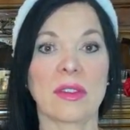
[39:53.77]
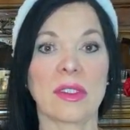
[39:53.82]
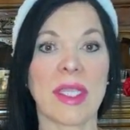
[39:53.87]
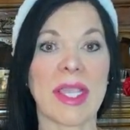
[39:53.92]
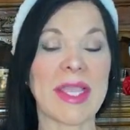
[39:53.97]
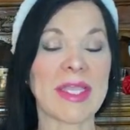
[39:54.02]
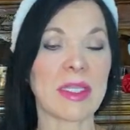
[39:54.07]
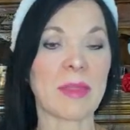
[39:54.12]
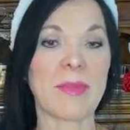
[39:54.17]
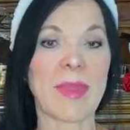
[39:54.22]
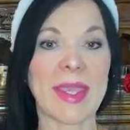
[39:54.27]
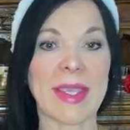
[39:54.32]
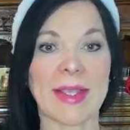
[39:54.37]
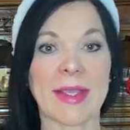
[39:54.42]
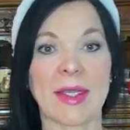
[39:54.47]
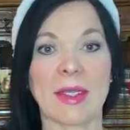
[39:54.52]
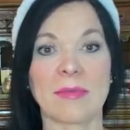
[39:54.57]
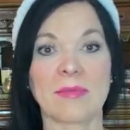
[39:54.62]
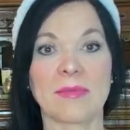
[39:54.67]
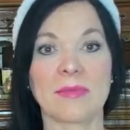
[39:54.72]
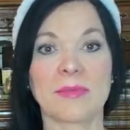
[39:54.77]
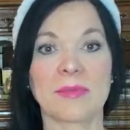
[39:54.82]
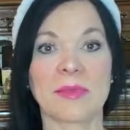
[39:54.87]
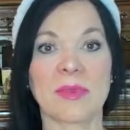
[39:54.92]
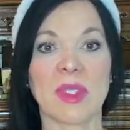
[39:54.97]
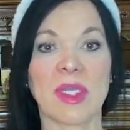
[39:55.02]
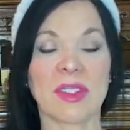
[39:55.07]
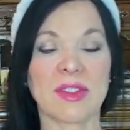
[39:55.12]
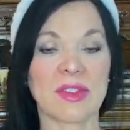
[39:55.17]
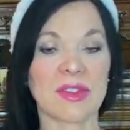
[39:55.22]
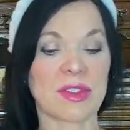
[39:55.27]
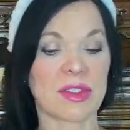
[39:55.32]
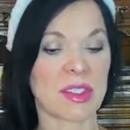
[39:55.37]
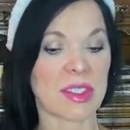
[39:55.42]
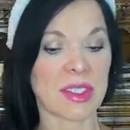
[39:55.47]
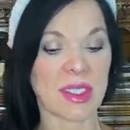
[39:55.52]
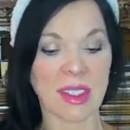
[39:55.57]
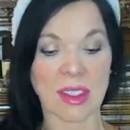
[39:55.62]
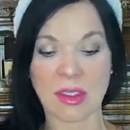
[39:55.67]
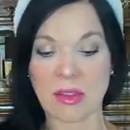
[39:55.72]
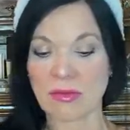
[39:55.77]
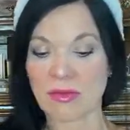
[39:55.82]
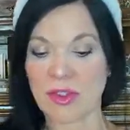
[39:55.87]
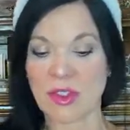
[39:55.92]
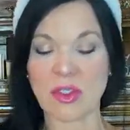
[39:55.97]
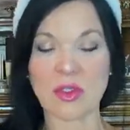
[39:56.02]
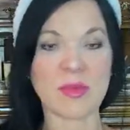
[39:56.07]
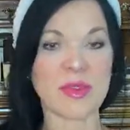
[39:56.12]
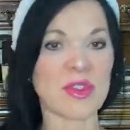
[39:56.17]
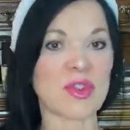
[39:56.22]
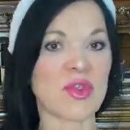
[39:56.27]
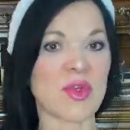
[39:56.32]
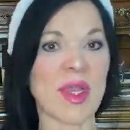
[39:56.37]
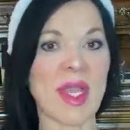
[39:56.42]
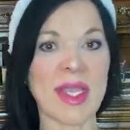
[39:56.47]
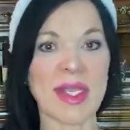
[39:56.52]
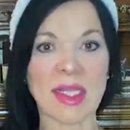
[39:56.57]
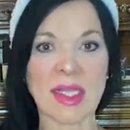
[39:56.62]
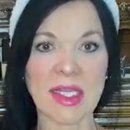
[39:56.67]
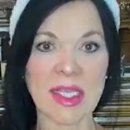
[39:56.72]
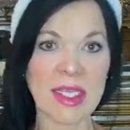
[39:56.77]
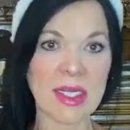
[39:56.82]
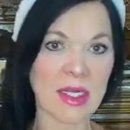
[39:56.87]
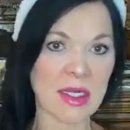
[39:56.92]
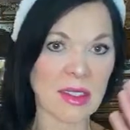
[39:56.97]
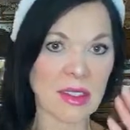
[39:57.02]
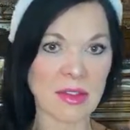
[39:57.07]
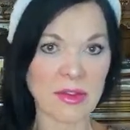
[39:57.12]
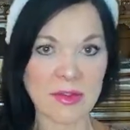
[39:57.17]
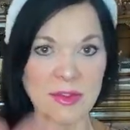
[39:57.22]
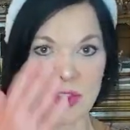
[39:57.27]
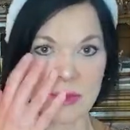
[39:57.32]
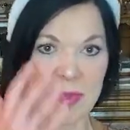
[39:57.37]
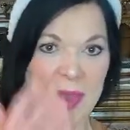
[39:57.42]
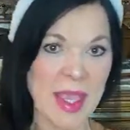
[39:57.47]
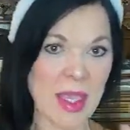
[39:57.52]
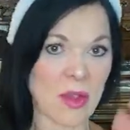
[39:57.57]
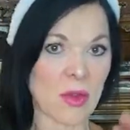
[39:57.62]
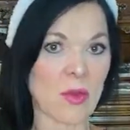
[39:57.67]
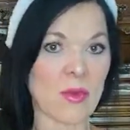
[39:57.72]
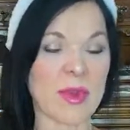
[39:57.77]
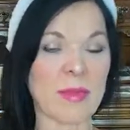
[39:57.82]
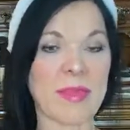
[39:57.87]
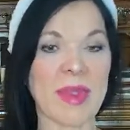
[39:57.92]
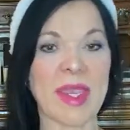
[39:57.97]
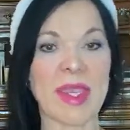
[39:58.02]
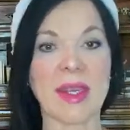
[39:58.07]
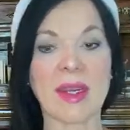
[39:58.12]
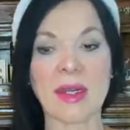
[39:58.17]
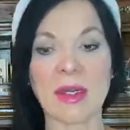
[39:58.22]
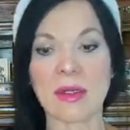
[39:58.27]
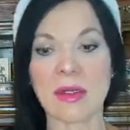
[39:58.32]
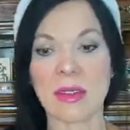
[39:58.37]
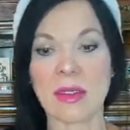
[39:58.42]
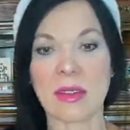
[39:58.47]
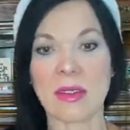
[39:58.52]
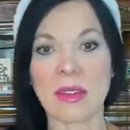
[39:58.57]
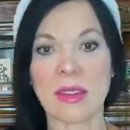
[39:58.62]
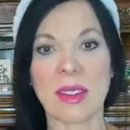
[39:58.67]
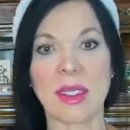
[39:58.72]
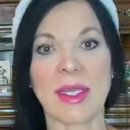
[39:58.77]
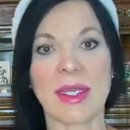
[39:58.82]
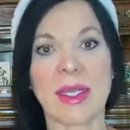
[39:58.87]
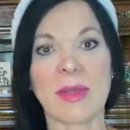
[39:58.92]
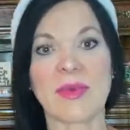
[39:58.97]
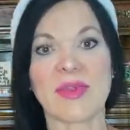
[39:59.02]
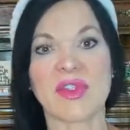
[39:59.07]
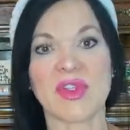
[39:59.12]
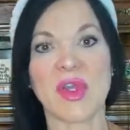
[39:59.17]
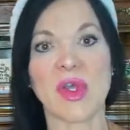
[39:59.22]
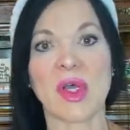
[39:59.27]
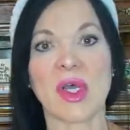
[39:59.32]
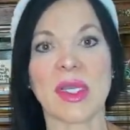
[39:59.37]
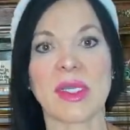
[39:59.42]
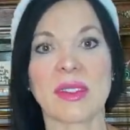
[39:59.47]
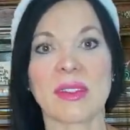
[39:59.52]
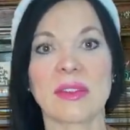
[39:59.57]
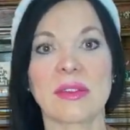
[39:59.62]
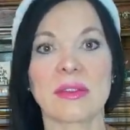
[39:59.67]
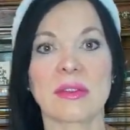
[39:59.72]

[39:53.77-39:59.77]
and the makeup. I just did a Cuban dry clean and a little spackle repair, and it was on.